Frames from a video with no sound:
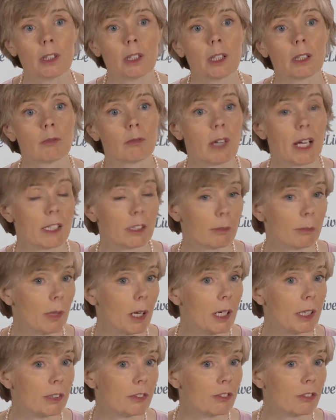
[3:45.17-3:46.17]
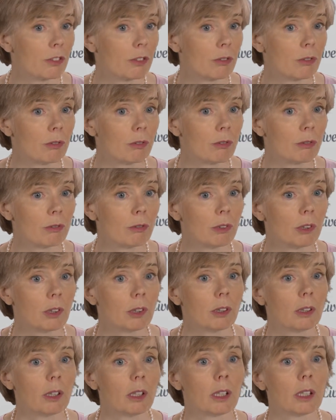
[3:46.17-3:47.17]
and randomized to
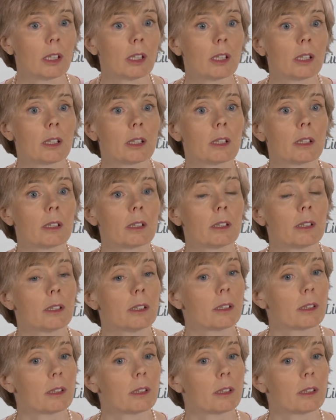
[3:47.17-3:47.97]
uh,